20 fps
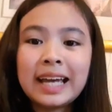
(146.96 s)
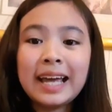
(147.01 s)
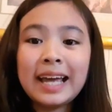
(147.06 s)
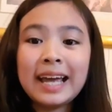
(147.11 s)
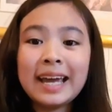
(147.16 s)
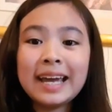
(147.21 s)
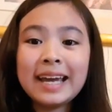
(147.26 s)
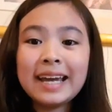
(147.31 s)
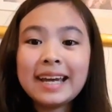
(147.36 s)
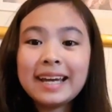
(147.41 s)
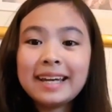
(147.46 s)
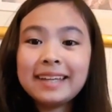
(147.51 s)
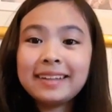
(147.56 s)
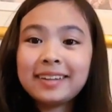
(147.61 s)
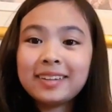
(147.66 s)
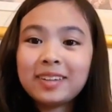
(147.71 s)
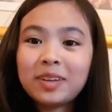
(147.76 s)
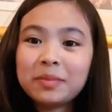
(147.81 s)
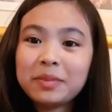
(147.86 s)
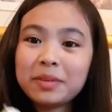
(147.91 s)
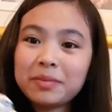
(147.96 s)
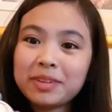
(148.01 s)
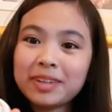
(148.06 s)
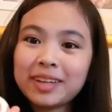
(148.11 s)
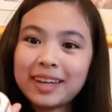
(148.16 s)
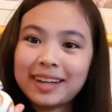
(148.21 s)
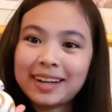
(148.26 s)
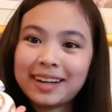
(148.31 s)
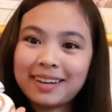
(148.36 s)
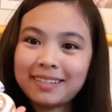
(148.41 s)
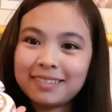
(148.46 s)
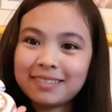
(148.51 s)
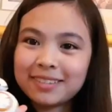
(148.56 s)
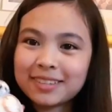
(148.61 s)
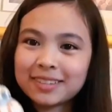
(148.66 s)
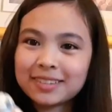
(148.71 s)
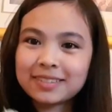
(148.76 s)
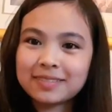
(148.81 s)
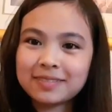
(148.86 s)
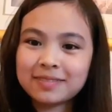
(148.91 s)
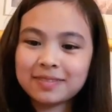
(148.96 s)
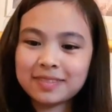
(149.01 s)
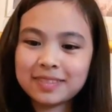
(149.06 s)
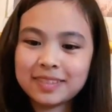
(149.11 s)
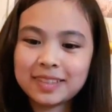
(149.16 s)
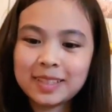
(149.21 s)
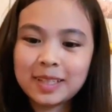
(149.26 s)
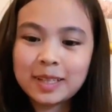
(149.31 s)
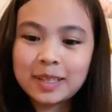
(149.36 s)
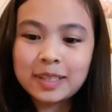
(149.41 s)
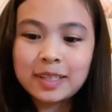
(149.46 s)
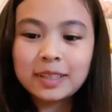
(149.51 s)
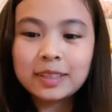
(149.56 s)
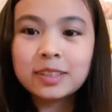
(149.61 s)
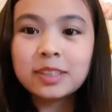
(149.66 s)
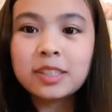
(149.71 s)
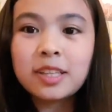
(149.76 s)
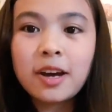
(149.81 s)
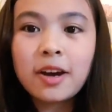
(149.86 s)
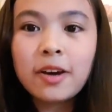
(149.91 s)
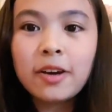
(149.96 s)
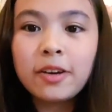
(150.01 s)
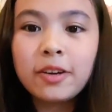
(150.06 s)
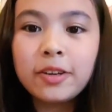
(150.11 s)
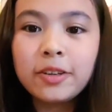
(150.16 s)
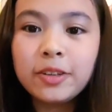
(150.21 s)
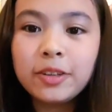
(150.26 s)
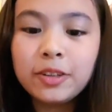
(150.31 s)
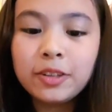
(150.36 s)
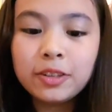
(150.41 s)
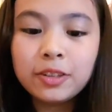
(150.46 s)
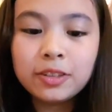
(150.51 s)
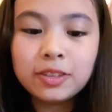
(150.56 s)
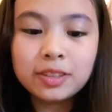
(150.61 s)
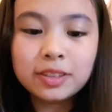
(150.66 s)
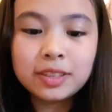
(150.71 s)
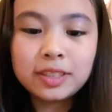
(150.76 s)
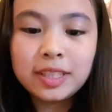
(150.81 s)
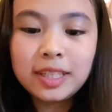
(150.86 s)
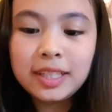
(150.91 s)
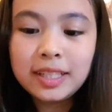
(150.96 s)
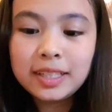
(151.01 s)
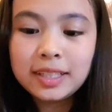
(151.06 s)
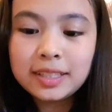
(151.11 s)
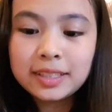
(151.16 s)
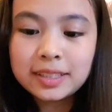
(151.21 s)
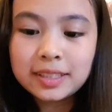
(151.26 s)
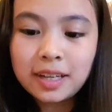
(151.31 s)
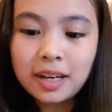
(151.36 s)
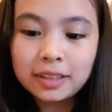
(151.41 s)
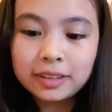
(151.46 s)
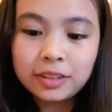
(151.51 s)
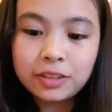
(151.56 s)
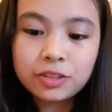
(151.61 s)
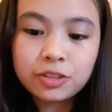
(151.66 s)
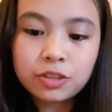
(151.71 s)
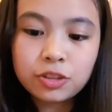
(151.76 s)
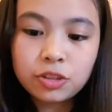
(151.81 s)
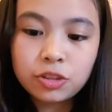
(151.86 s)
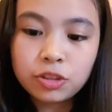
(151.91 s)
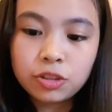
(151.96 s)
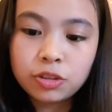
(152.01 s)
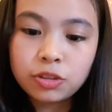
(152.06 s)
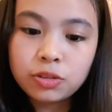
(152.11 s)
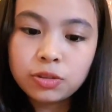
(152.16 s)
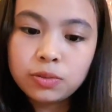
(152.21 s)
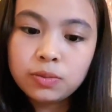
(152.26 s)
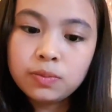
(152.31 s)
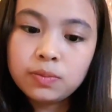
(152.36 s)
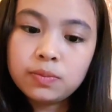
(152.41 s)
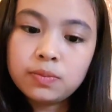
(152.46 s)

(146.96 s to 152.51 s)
And I got BB-8 out. So these are the 2